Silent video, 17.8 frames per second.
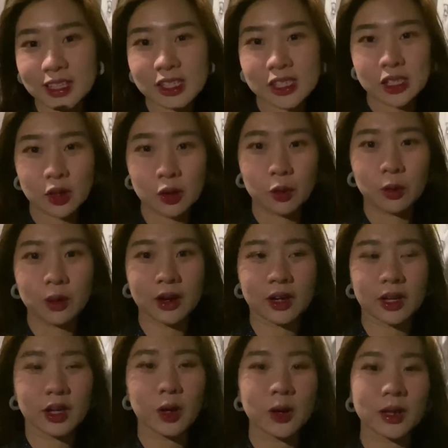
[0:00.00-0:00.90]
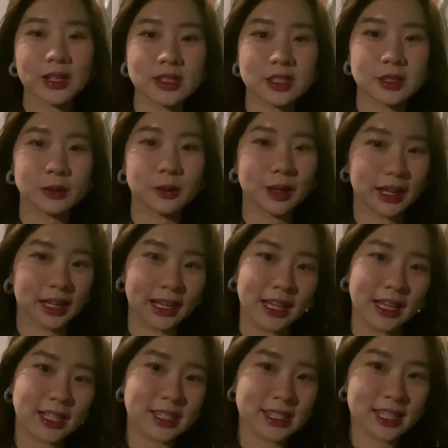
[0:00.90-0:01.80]
So we are going to
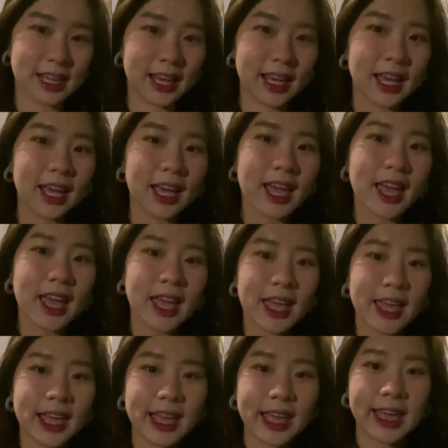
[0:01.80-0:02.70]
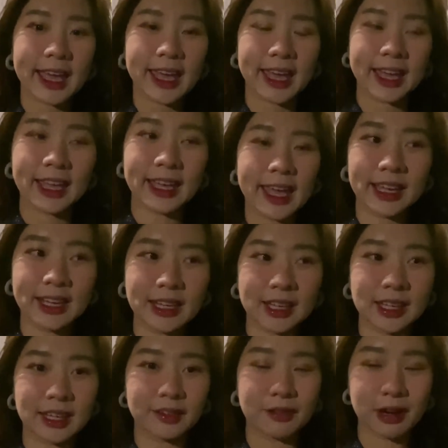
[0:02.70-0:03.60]
Wakkanai today,
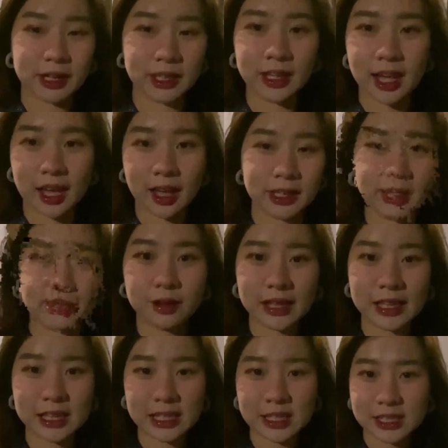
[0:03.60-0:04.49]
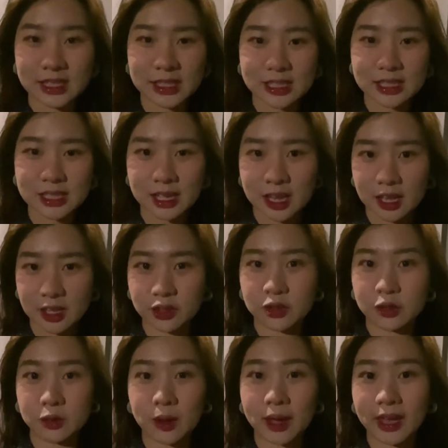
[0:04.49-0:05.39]
and right now is
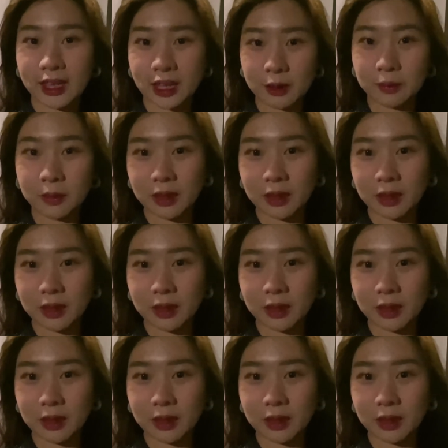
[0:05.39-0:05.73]
2 a.m.